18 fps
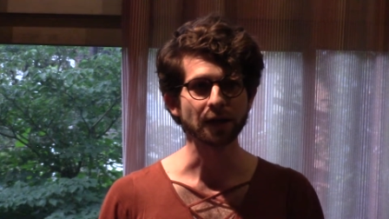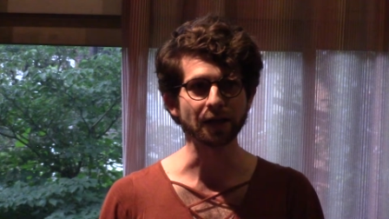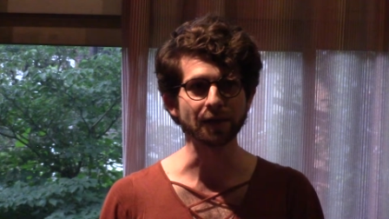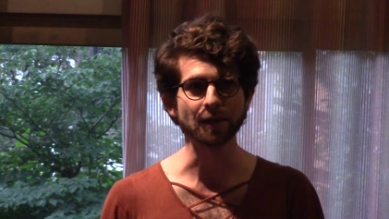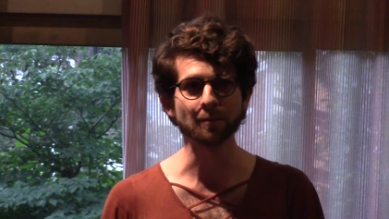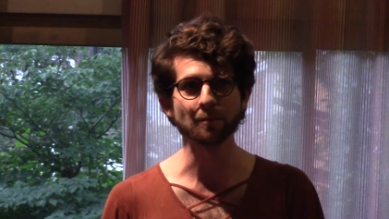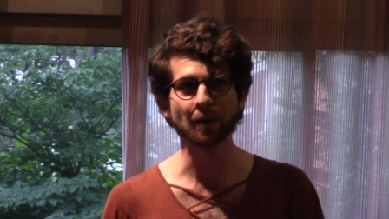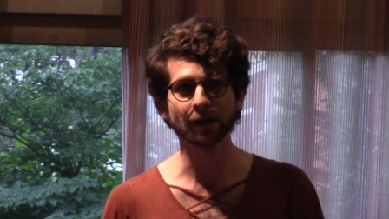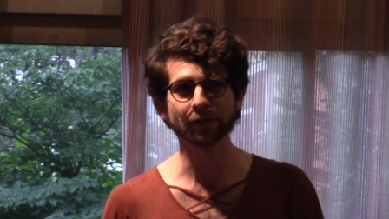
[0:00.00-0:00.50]
in
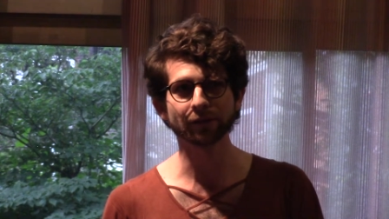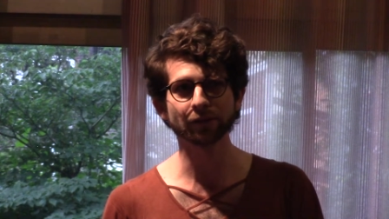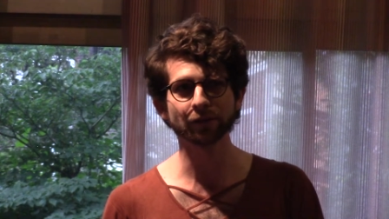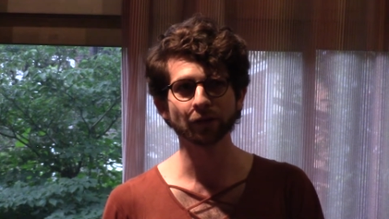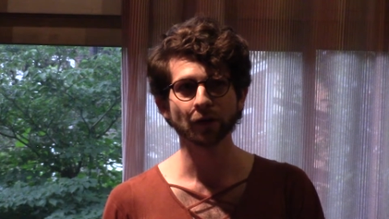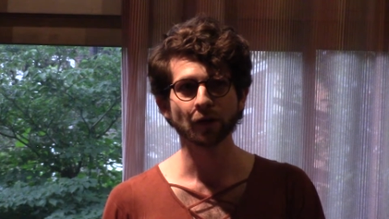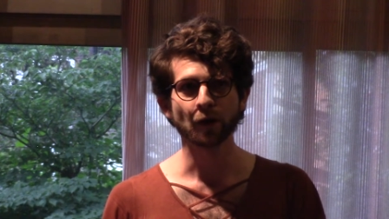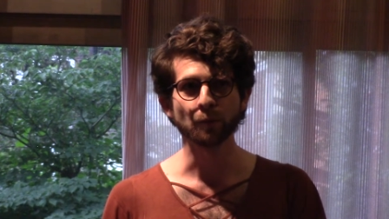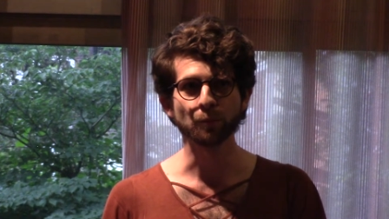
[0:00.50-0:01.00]
the
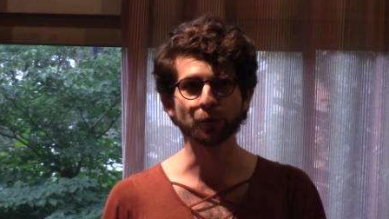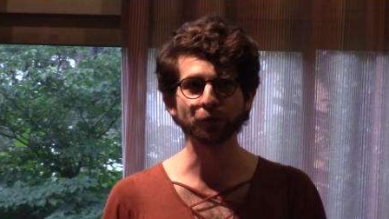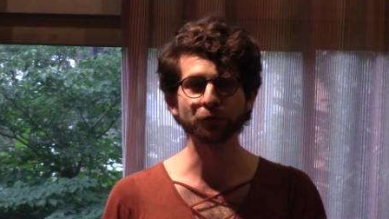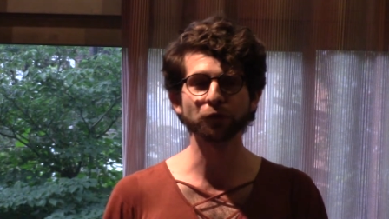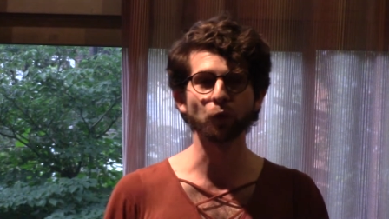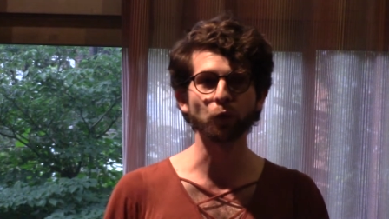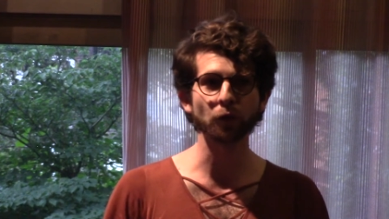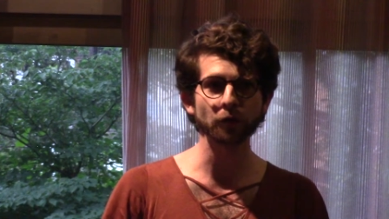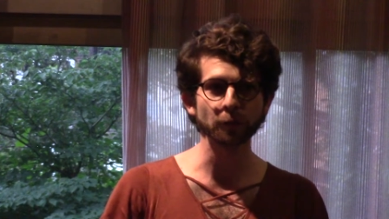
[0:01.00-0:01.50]
months
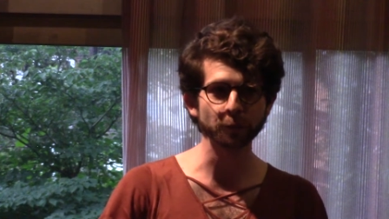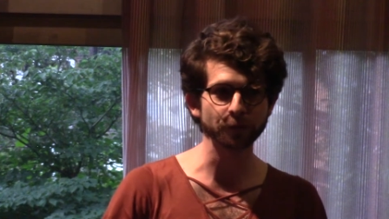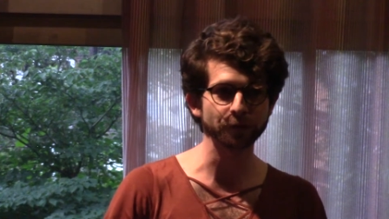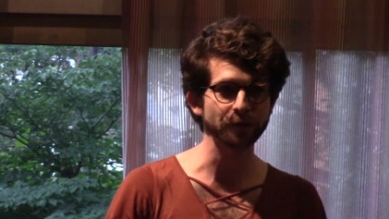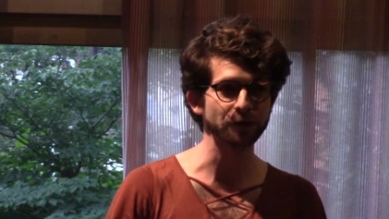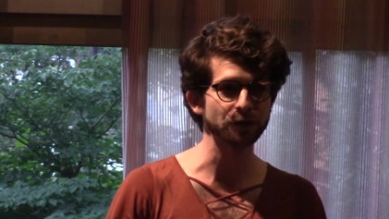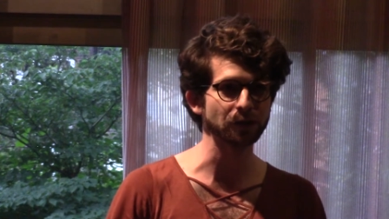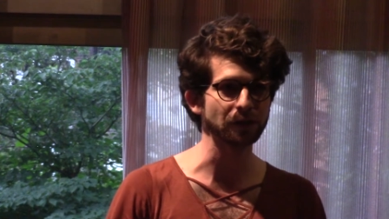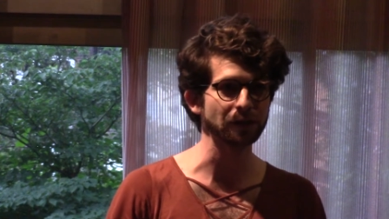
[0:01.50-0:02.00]
before the
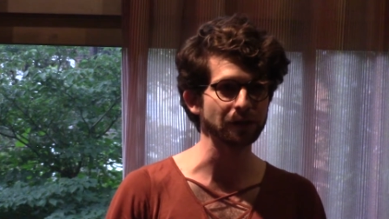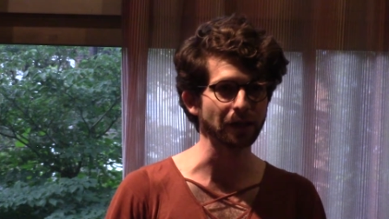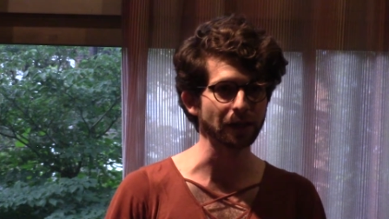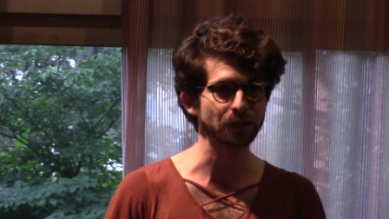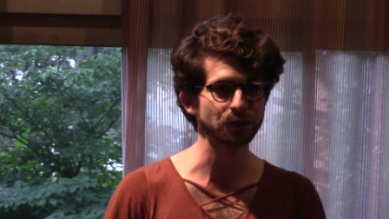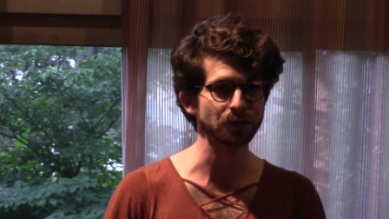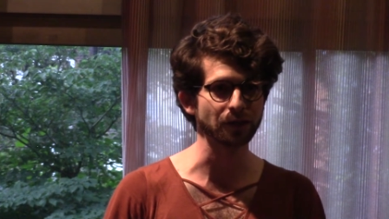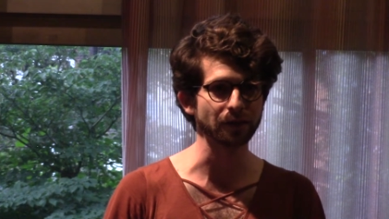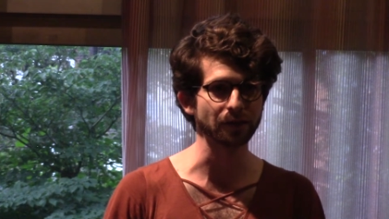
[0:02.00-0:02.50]
provincial
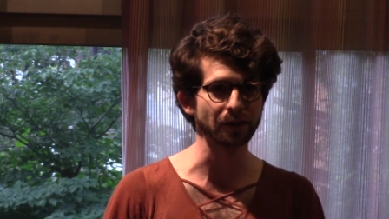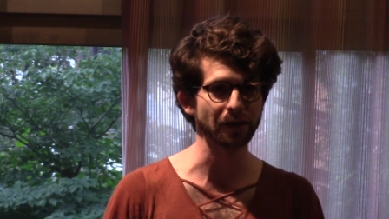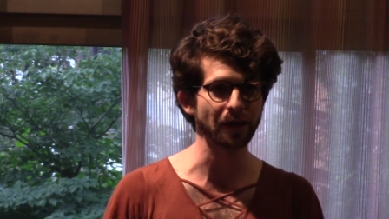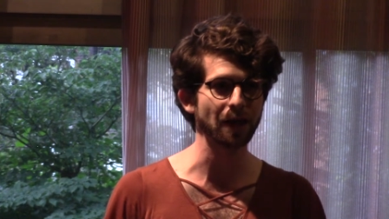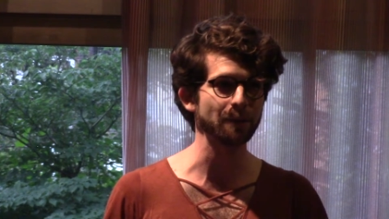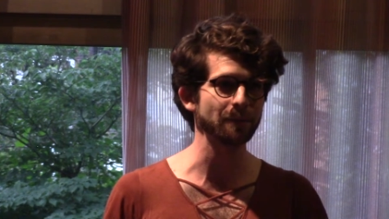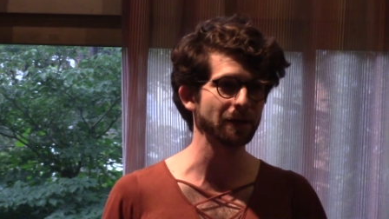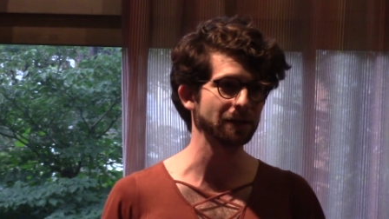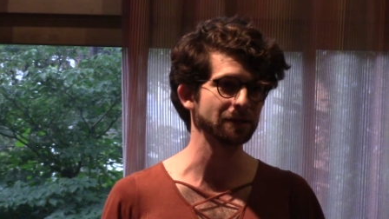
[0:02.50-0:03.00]
election, the
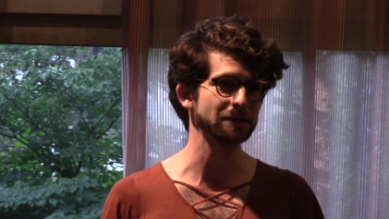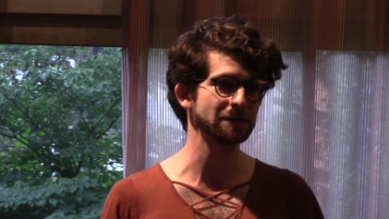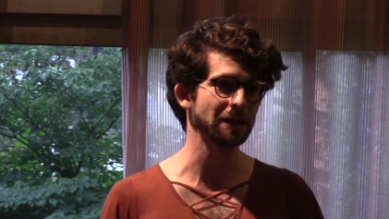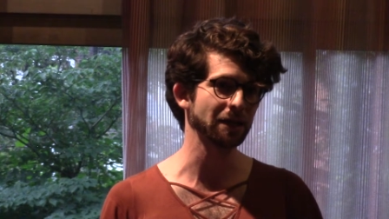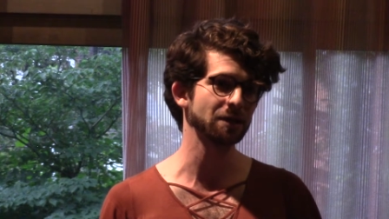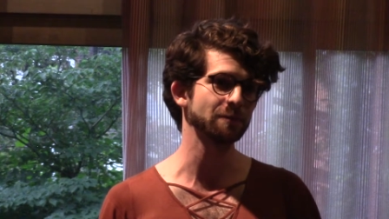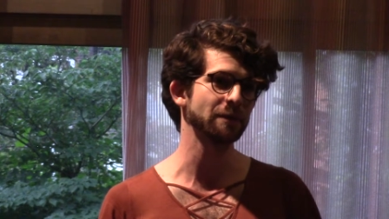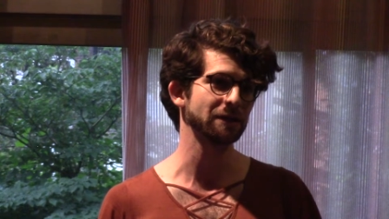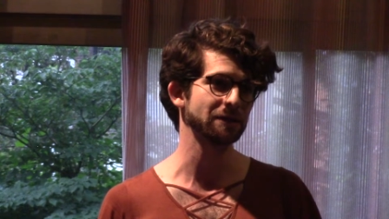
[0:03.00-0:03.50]
campaign's
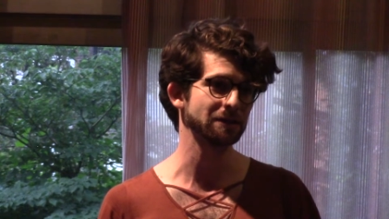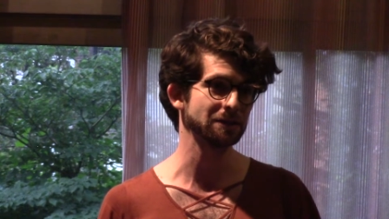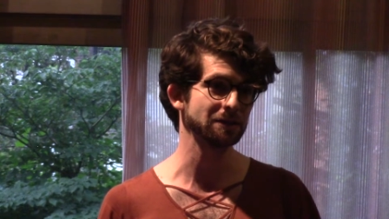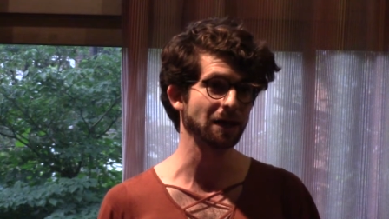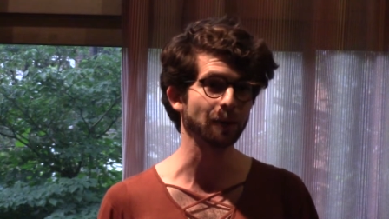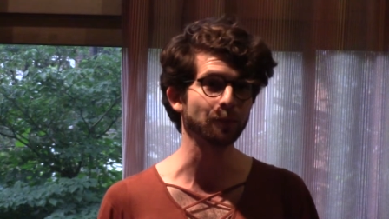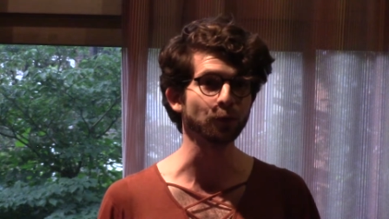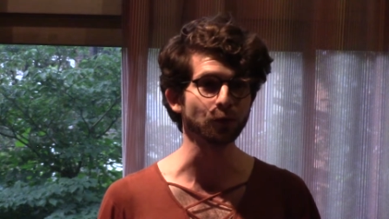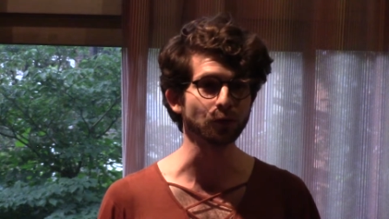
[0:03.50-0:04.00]
database
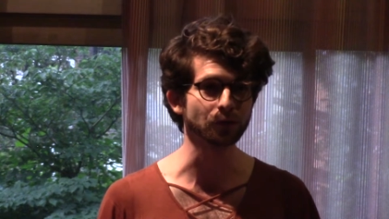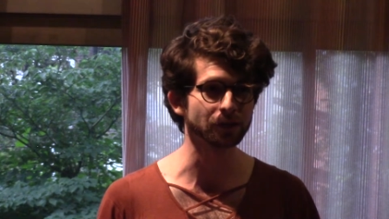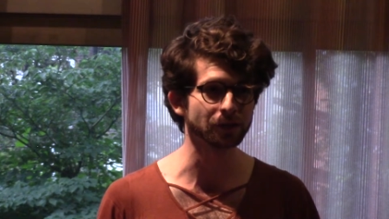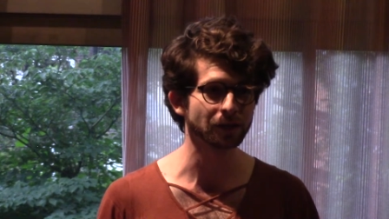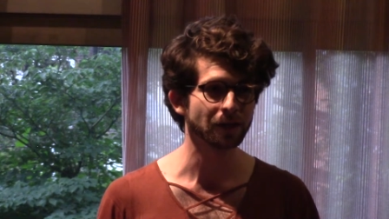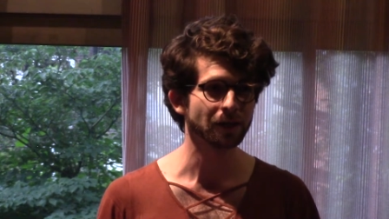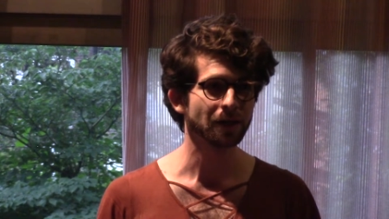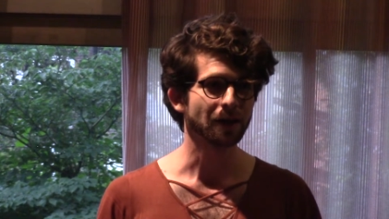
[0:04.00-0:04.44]
doubled